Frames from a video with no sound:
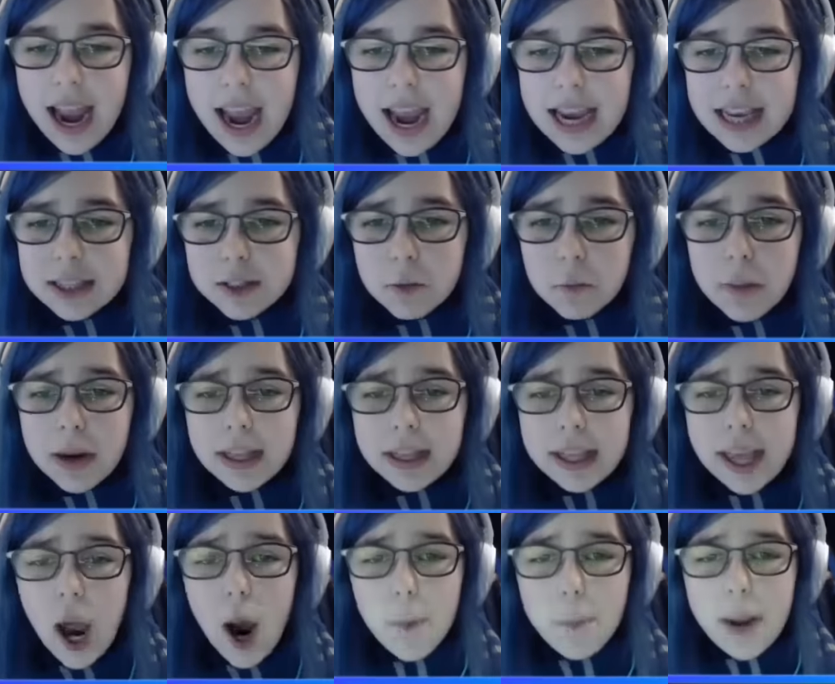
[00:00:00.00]
He's
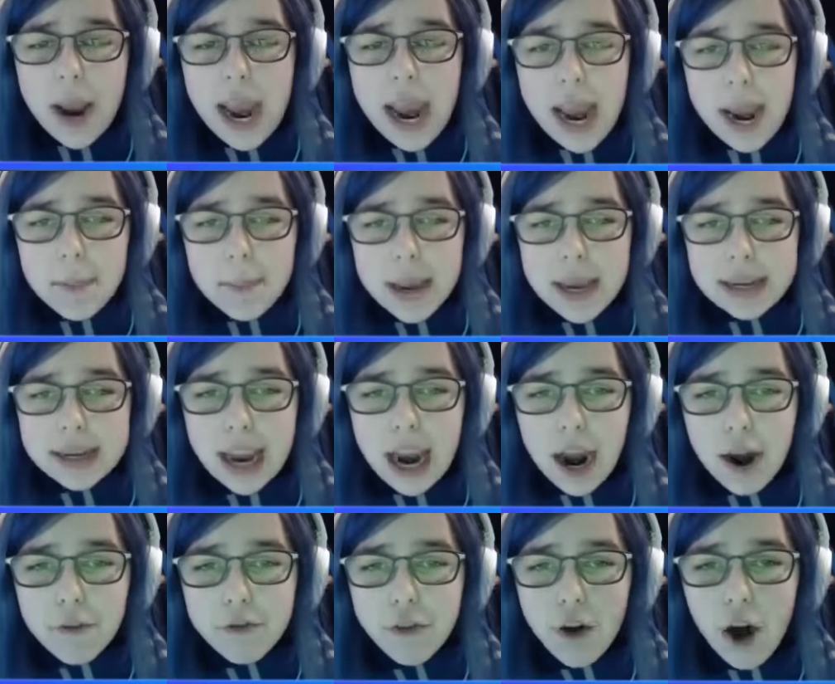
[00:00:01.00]
really OP. Be
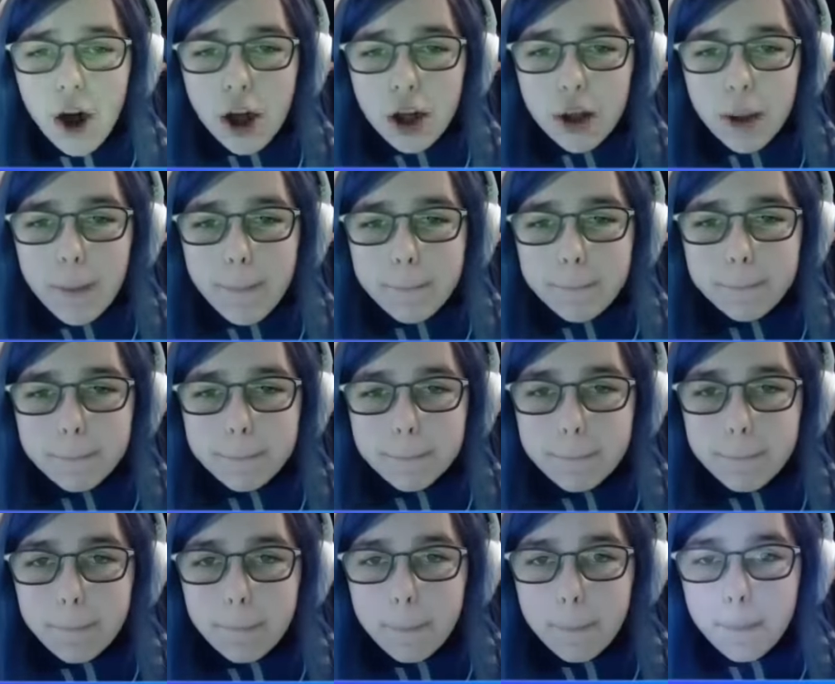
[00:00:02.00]
careful.
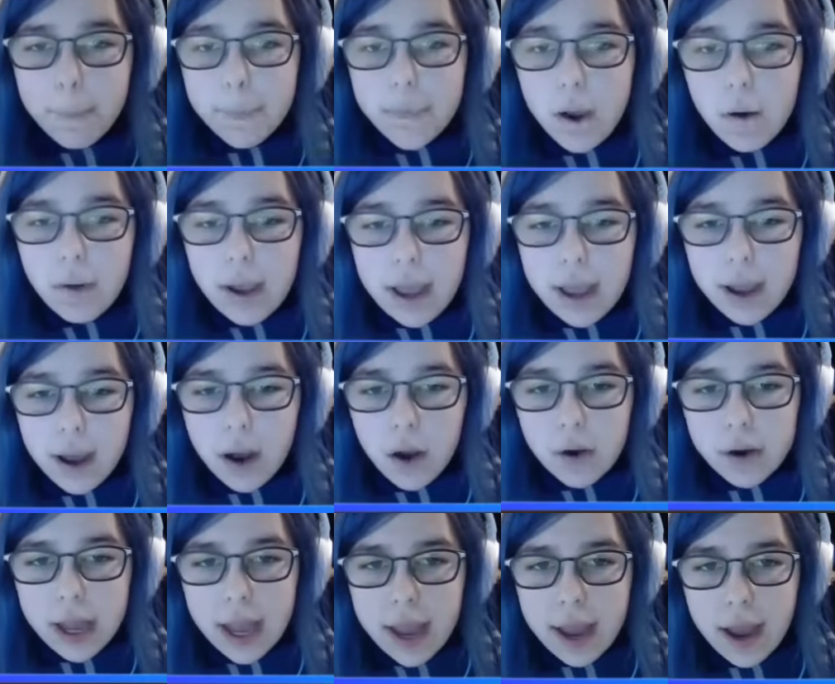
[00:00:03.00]

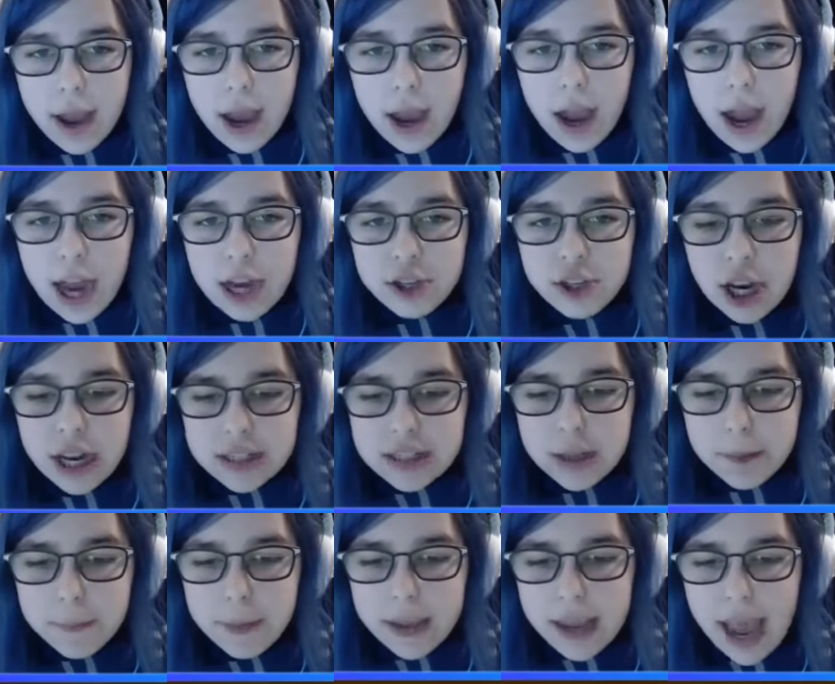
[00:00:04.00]
Okay. I shot
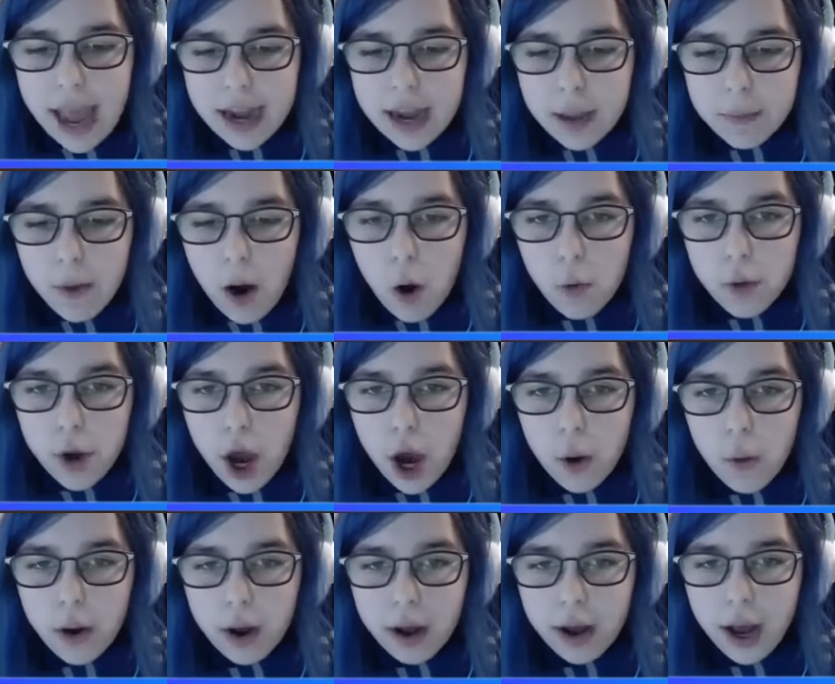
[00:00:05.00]
something at him. Oh
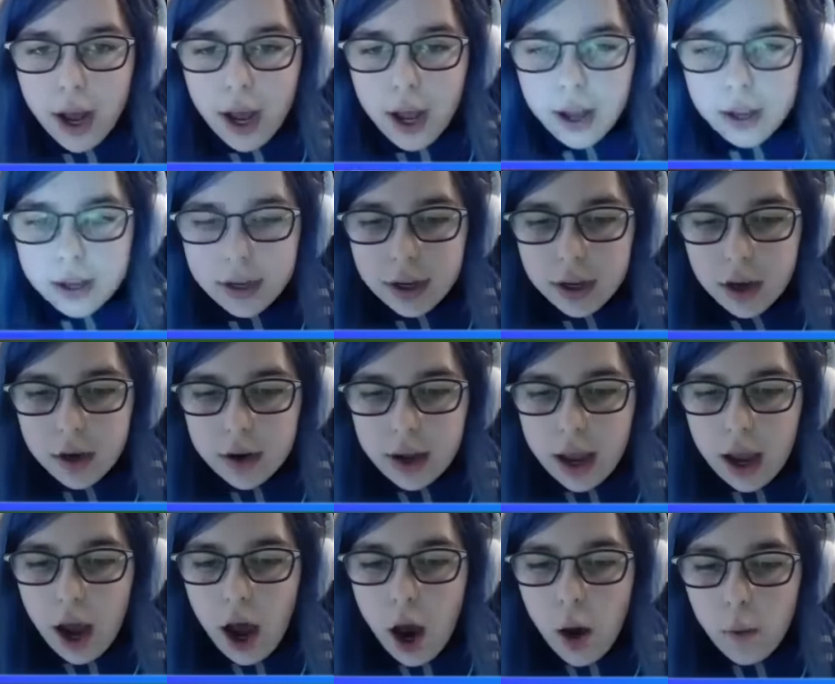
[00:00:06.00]
no. Oh my
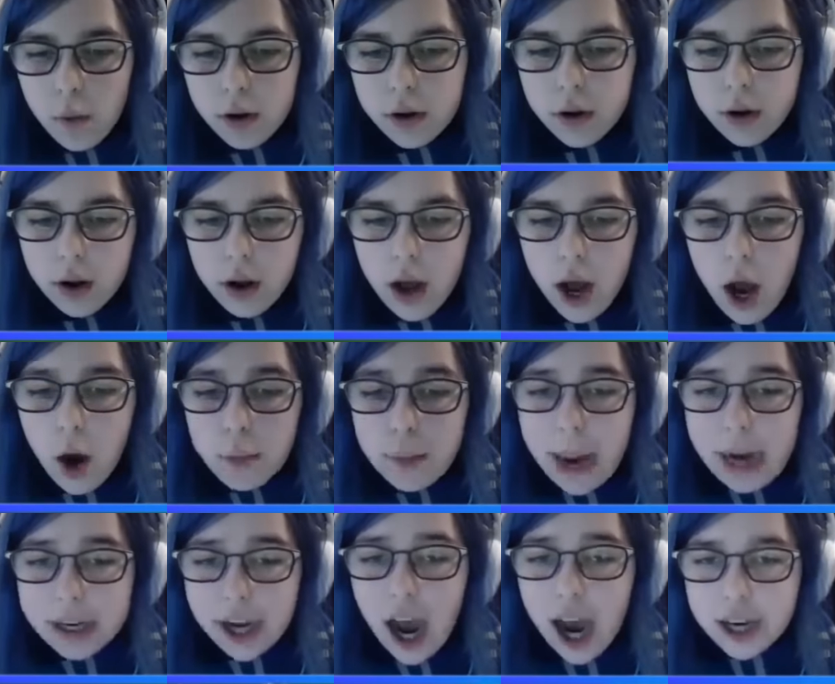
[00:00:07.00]

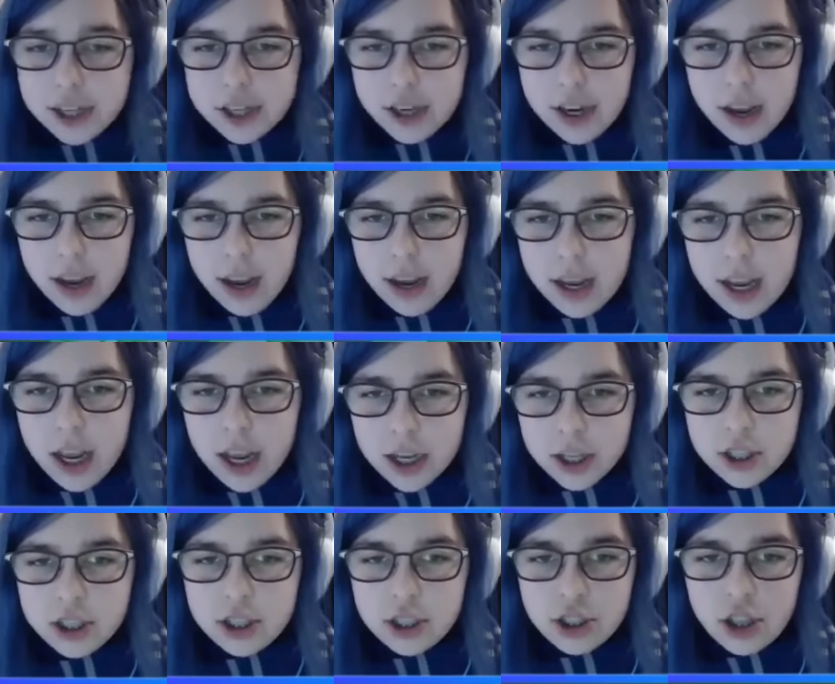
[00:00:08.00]
gosh!
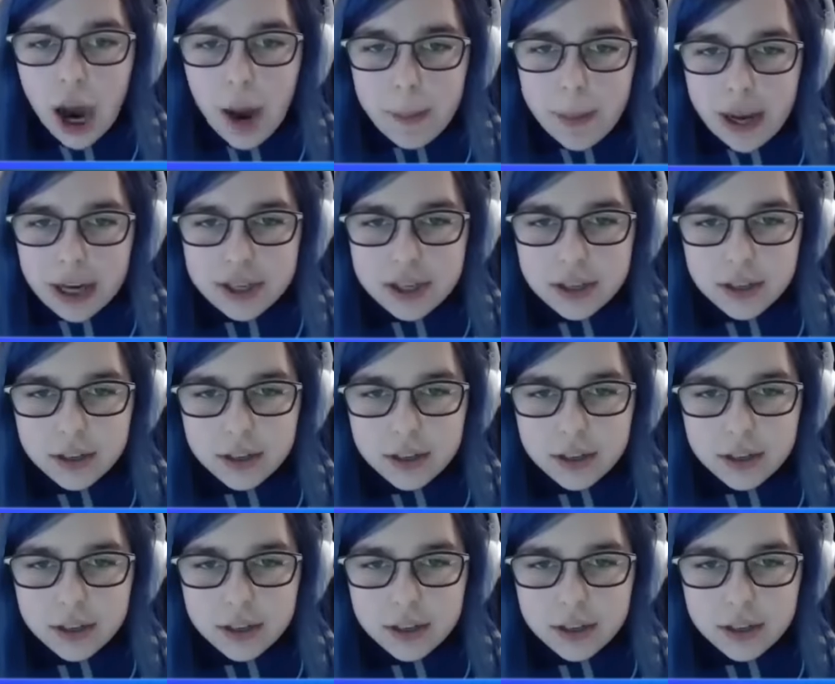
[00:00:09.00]
Stop it.